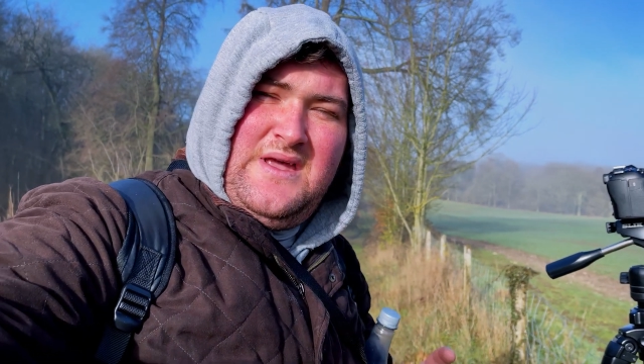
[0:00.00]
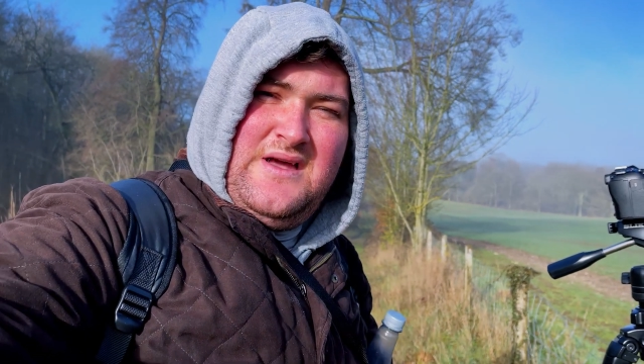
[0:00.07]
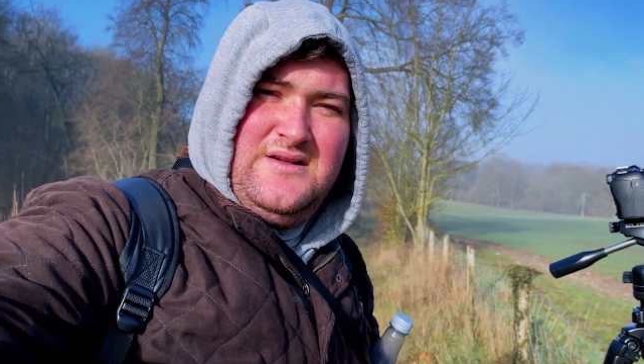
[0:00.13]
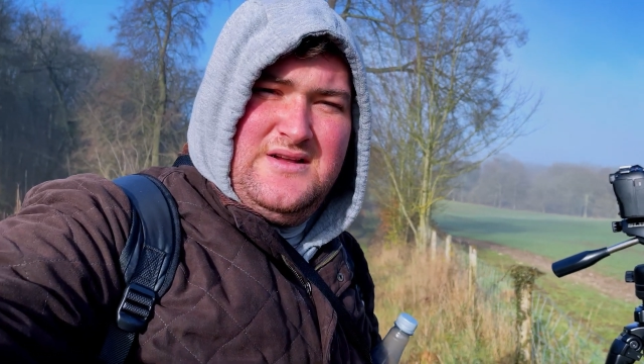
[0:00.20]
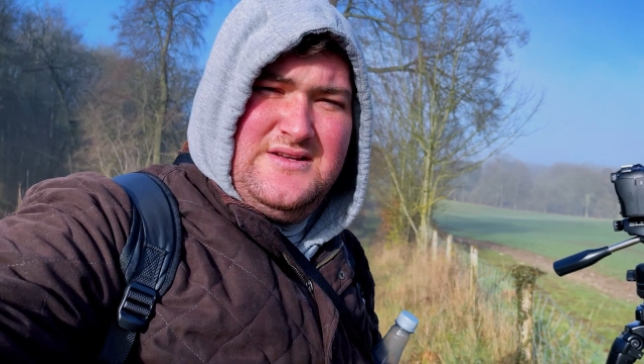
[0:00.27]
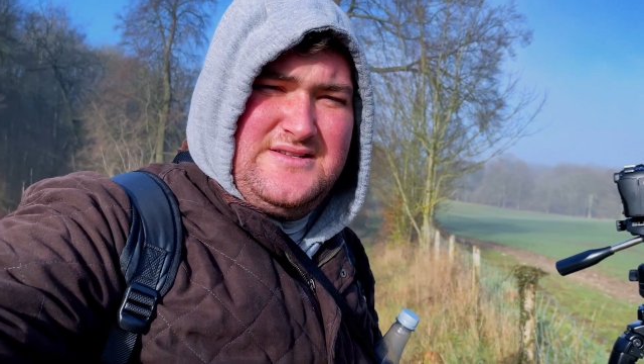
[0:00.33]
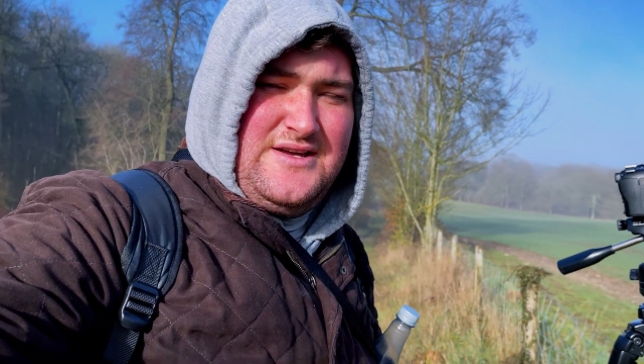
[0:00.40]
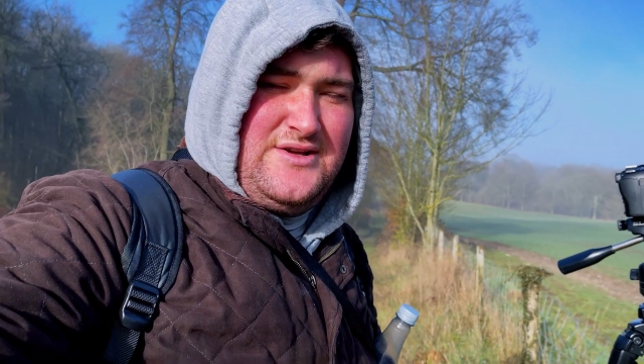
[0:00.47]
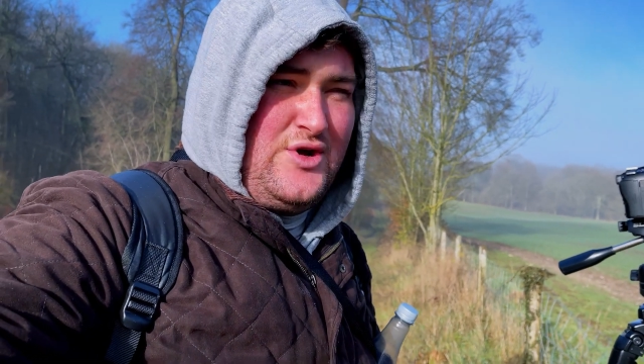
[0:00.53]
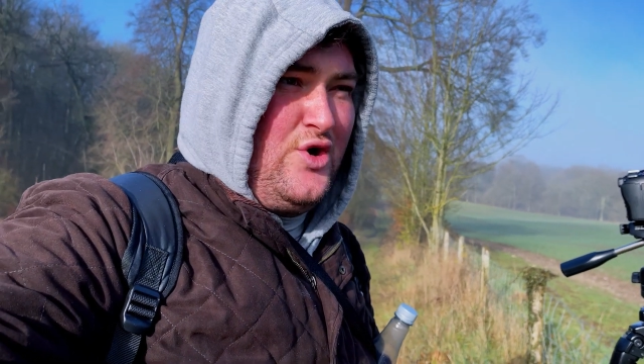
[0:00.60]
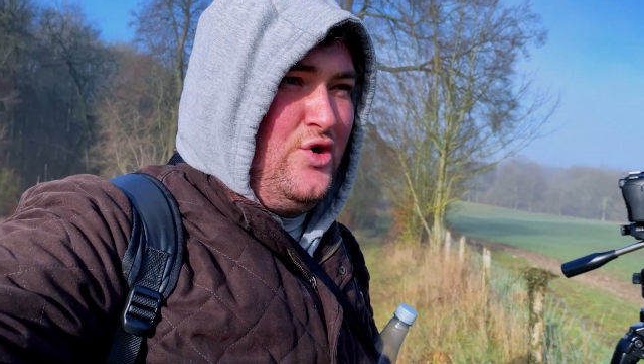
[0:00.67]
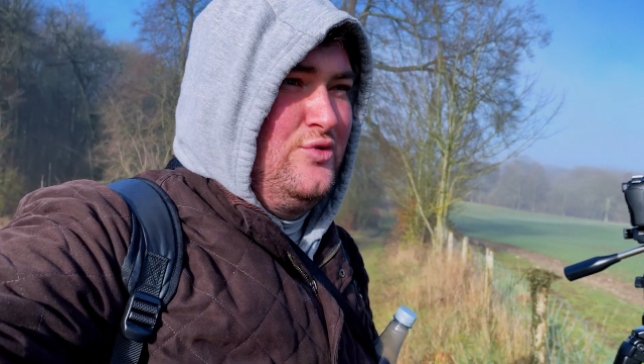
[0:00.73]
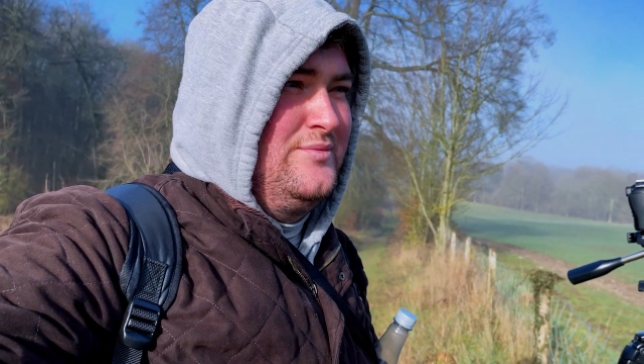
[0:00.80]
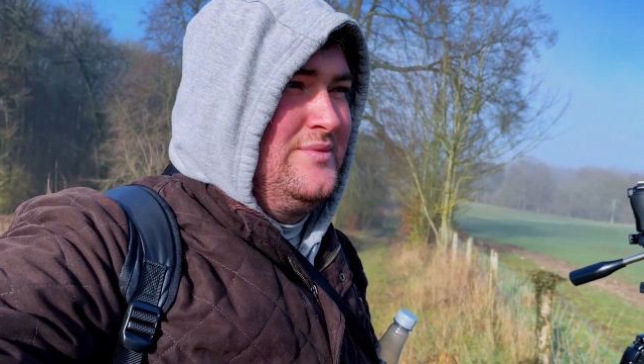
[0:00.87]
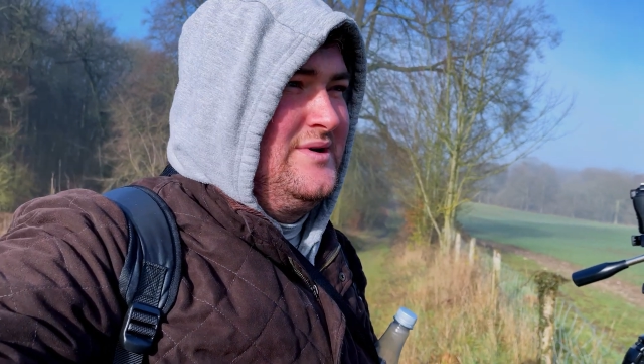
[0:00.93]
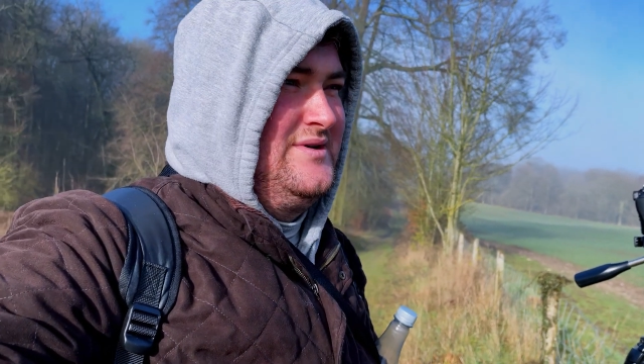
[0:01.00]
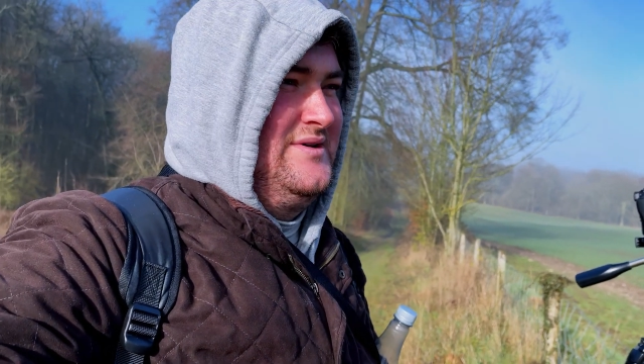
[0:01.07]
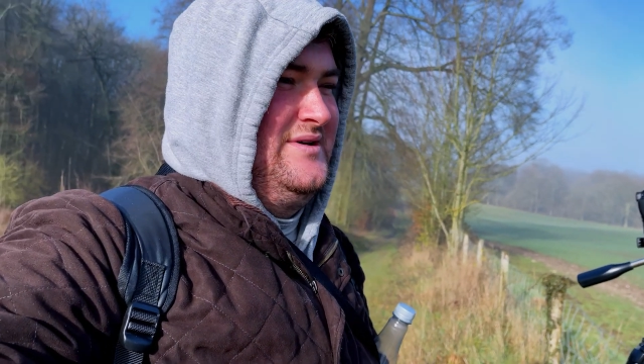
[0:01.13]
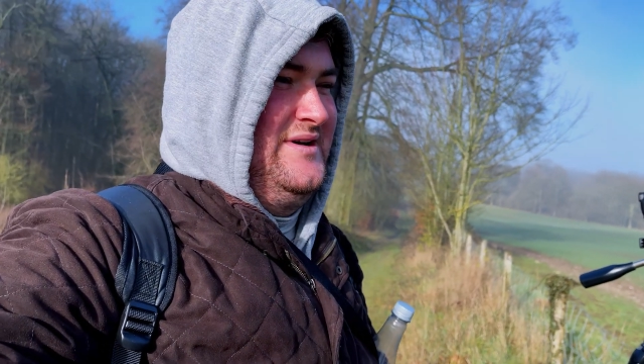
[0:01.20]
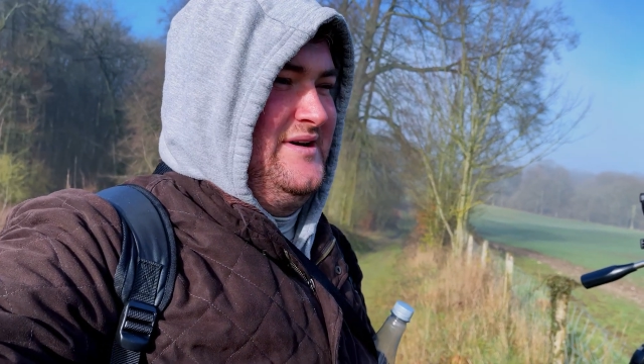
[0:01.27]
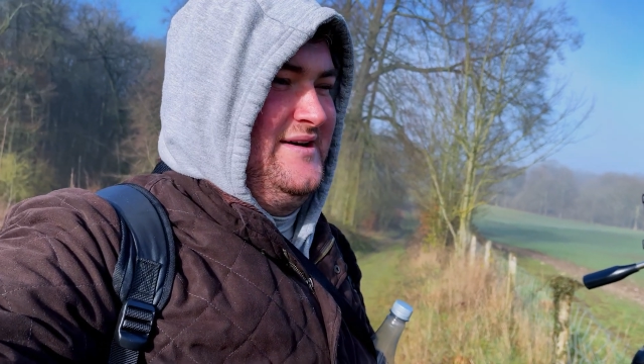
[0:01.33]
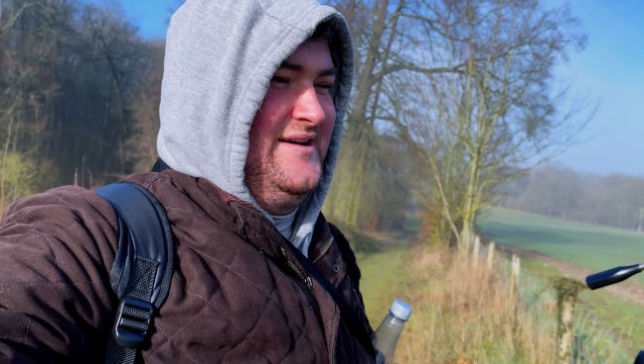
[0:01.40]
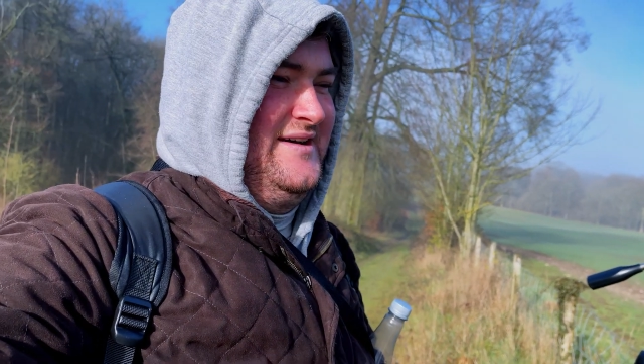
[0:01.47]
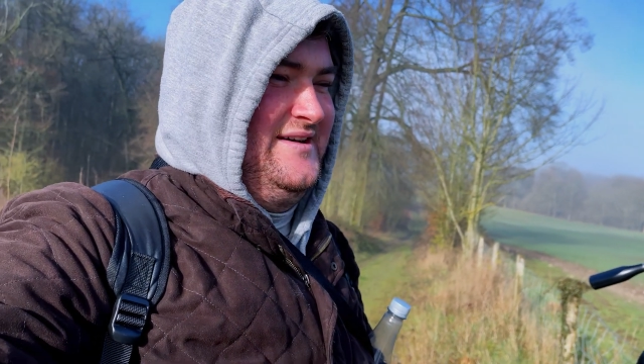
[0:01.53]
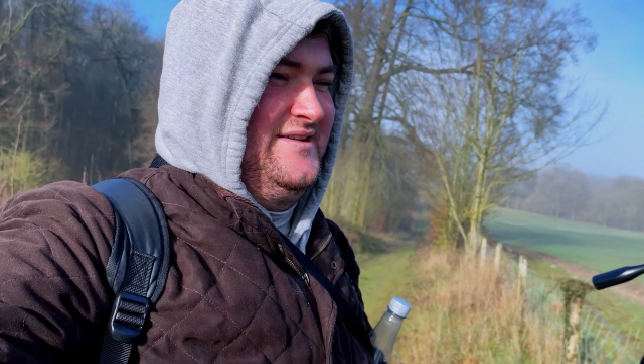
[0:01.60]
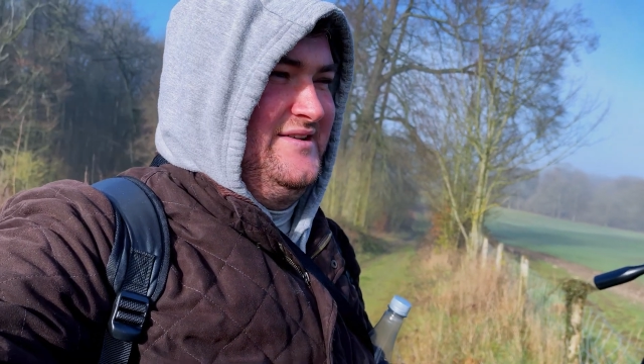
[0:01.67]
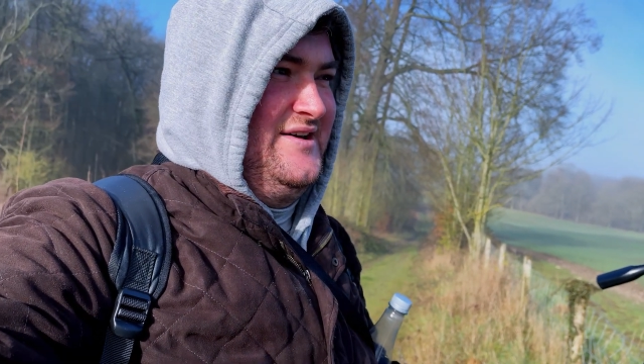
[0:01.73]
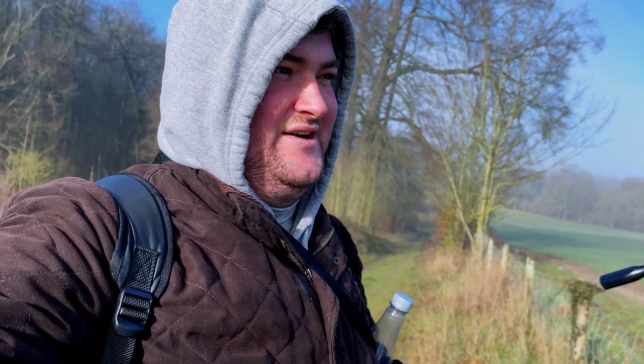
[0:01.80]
let's head home, and